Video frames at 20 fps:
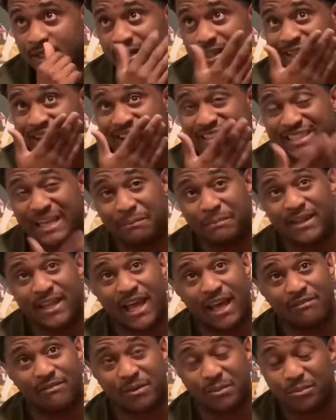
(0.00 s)
because I've been
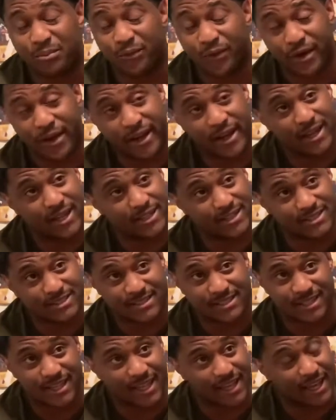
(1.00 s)
having Breds,
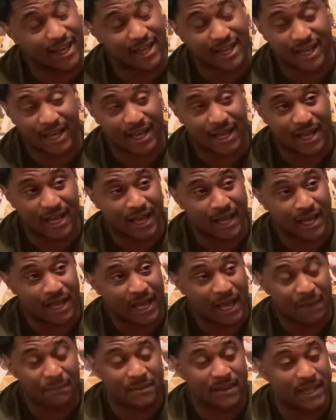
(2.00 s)
like,
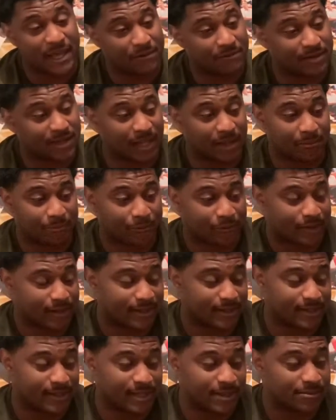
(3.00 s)
I've been having, like, Bread
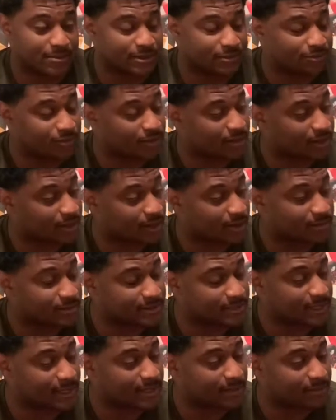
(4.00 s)
11s for a long
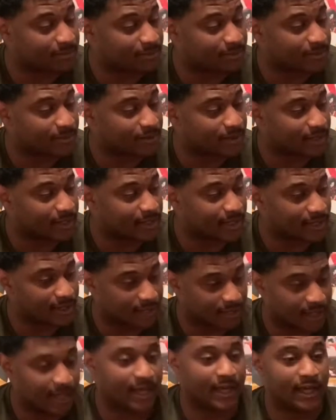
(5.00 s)
time, bro. Like,
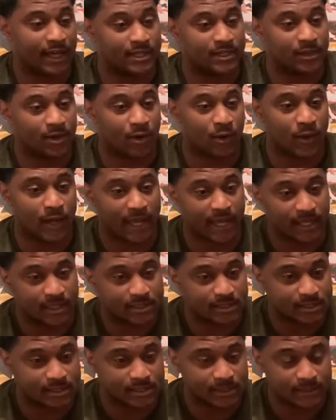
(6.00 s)
I had the
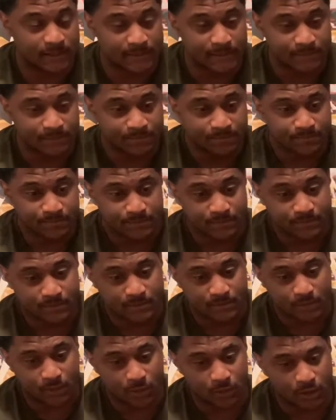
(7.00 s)
08s.
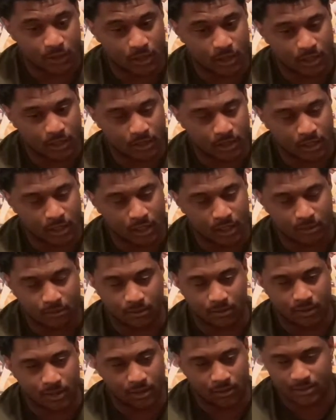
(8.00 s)
Well, it
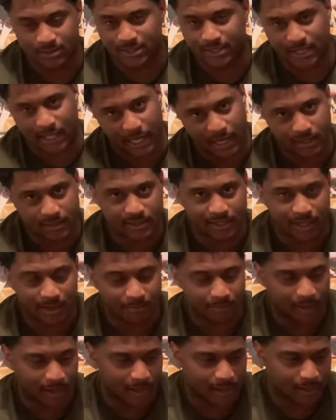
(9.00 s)
was the Condon
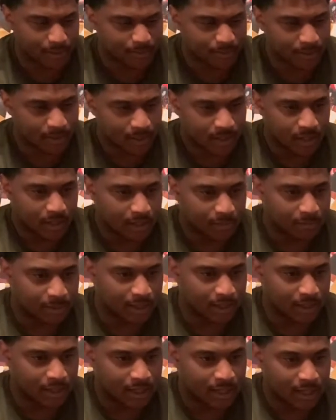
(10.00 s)
pack,
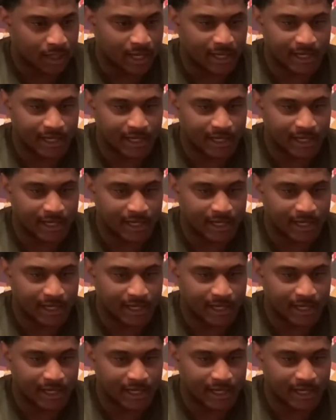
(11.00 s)
but I